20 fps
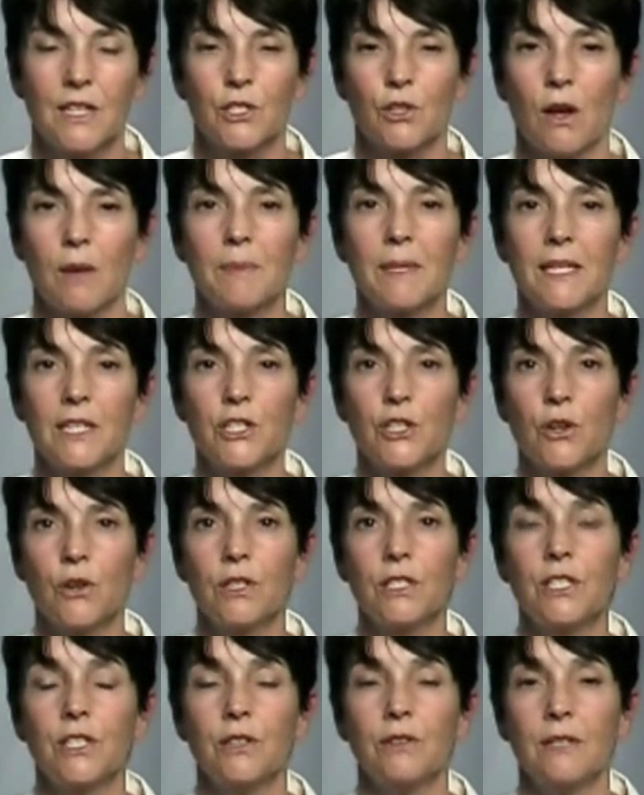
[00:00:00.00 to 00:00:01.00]
So I'm going to show
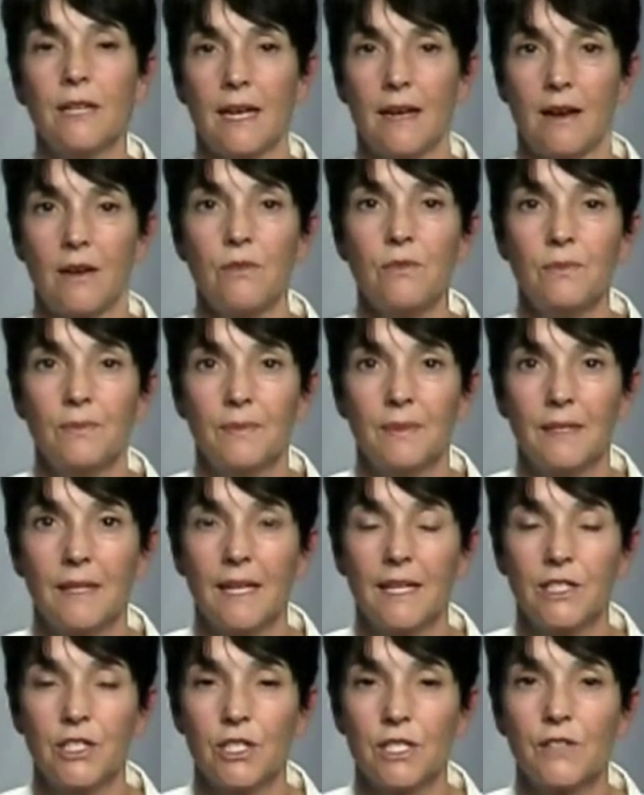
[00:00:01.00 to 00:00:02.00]
it to you now,
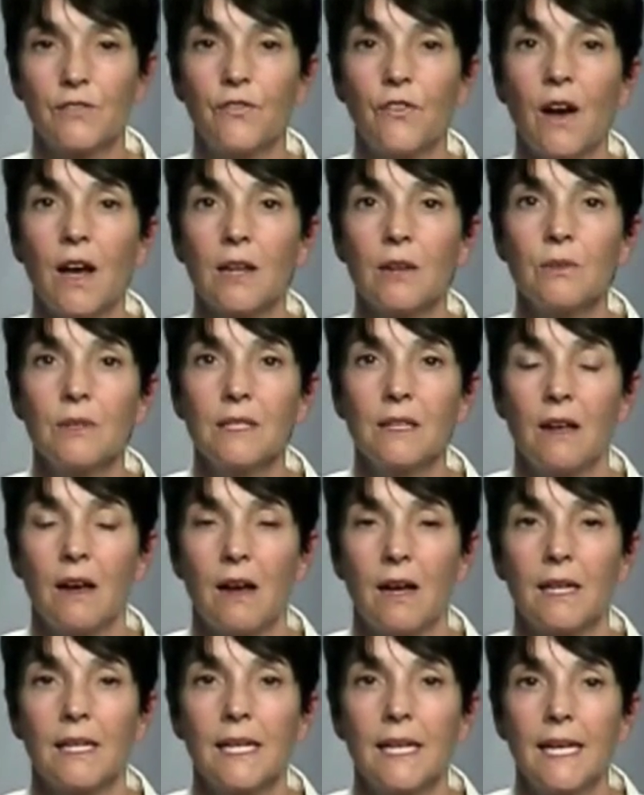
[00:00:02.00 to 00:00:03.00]
and just follow
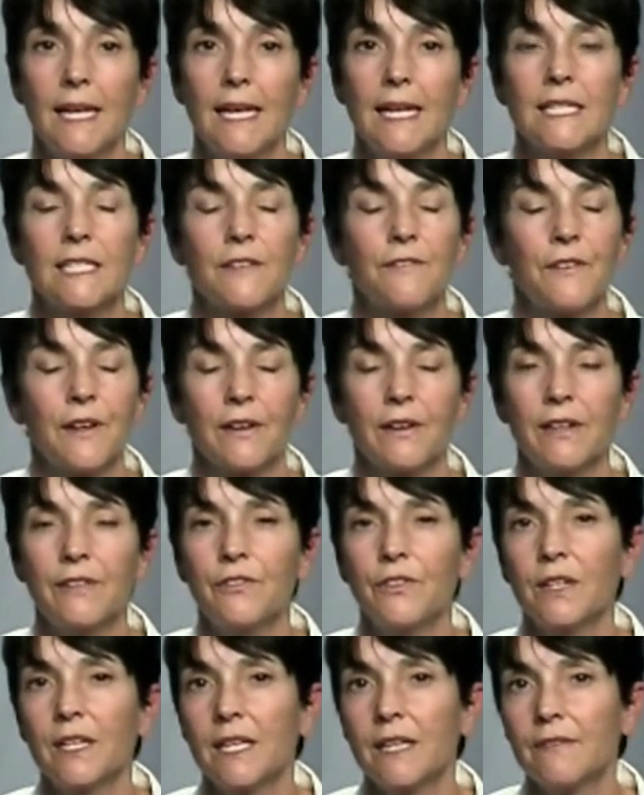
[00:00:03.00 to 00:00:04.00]
along. It's a very
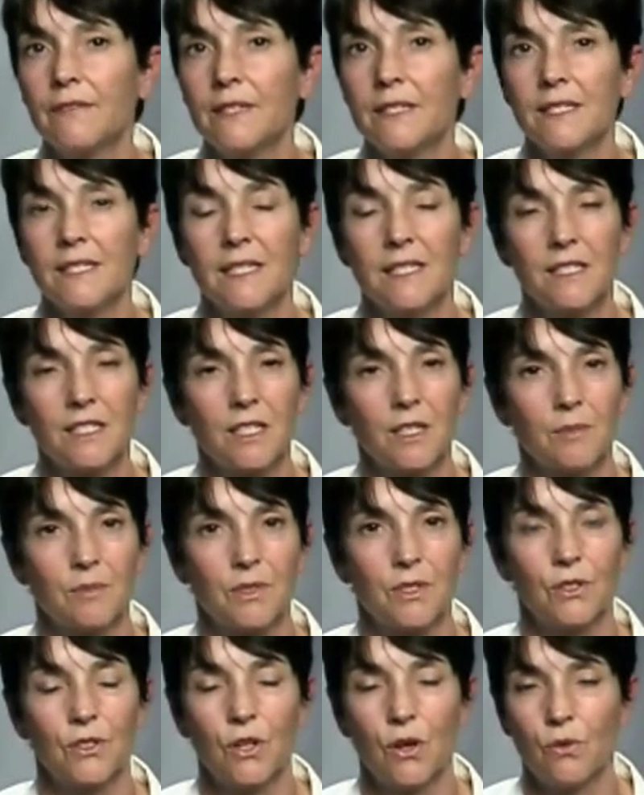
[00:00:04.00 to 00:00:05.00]
forgiving system,
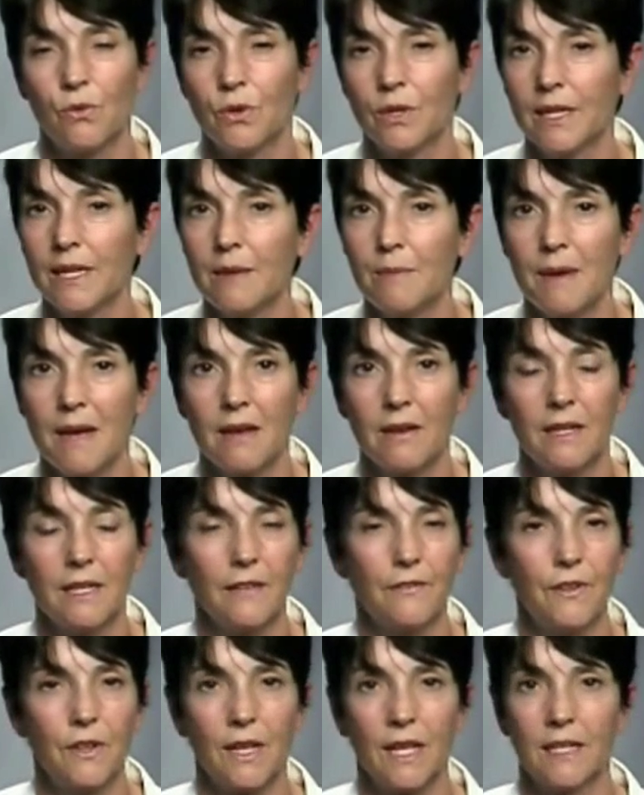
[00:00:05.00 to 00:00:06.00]
so don't worry about it
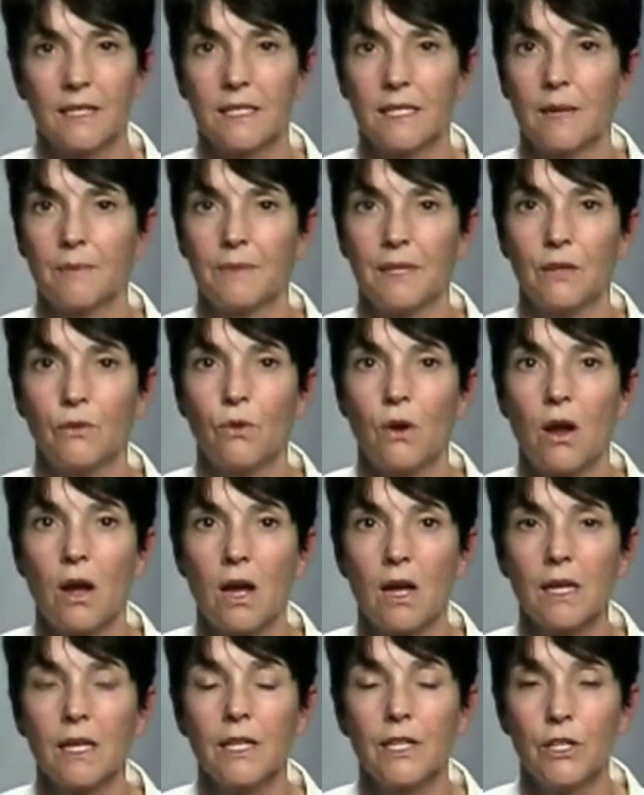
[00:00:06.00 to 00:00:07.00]
if you get something
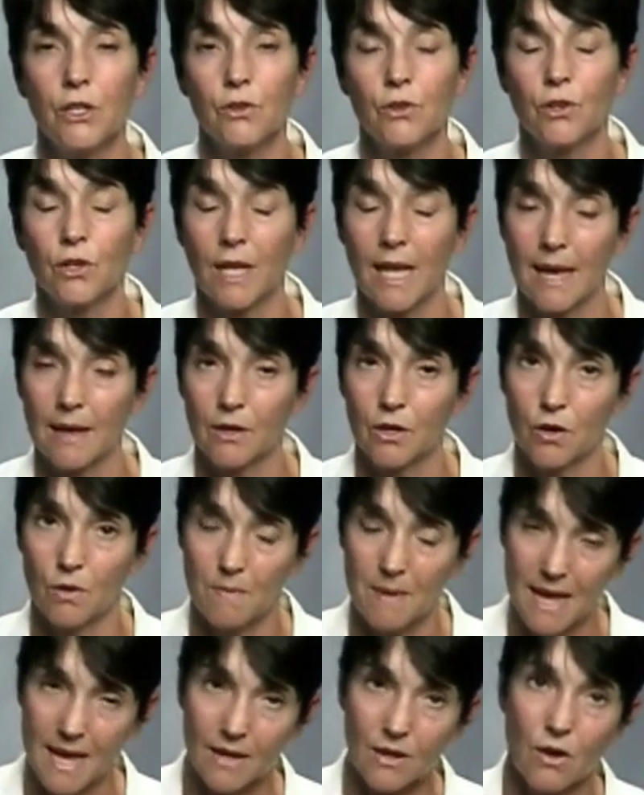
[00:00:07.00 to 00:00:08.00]
wrong. You can go
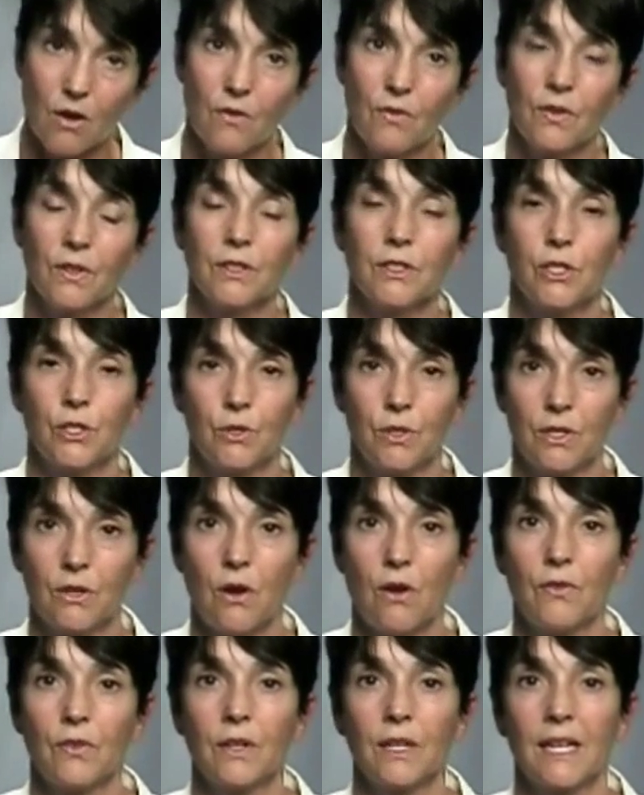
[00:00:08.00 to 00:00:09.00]
back over, do it
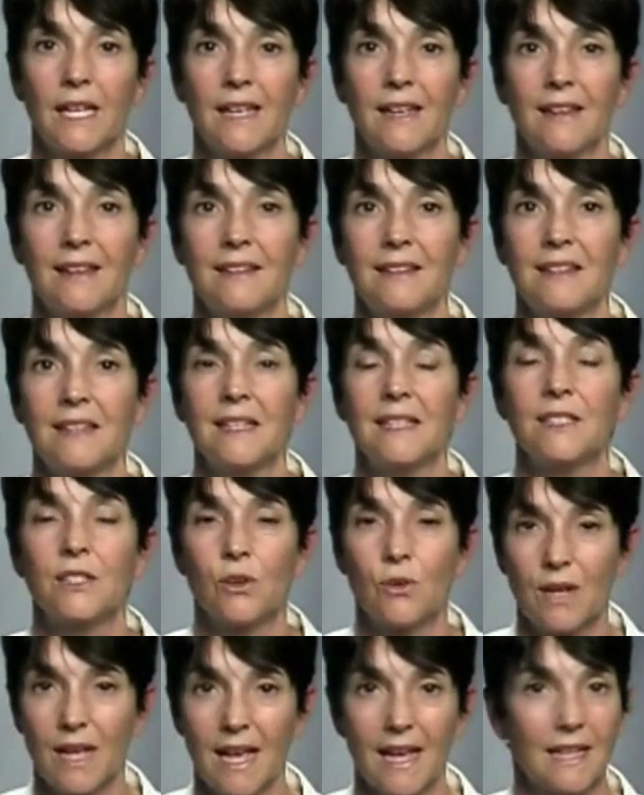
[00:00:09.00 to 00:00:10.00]
over again. It's
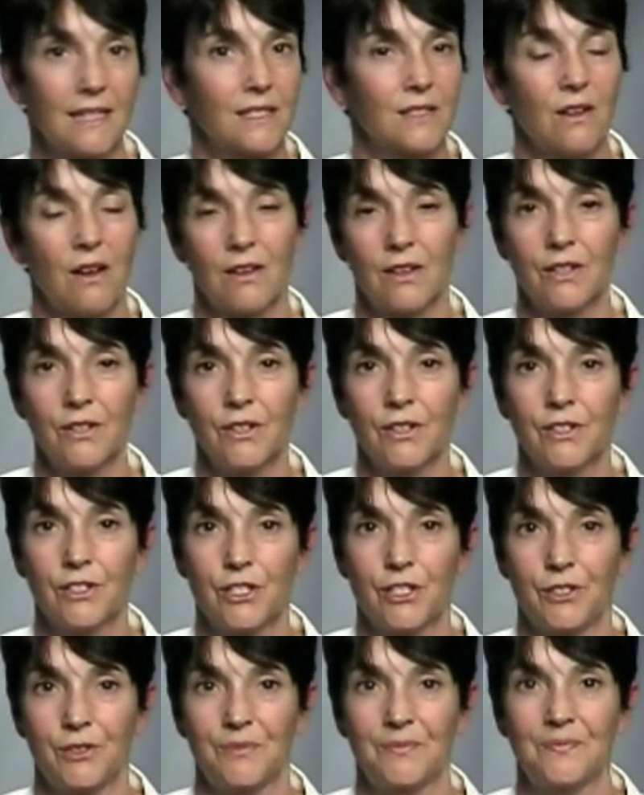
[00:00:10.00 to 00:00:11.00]
okay, it's not going to
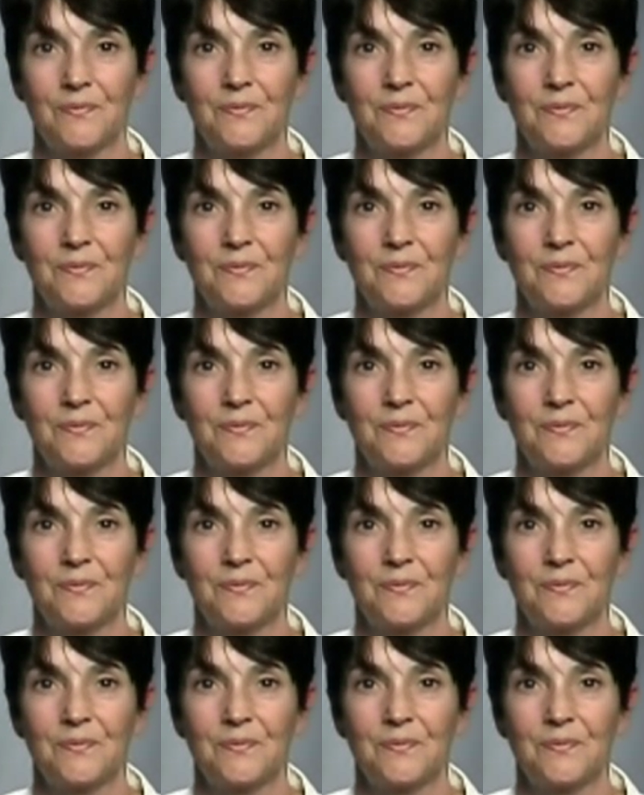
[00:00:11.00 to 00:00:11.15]
hurt you.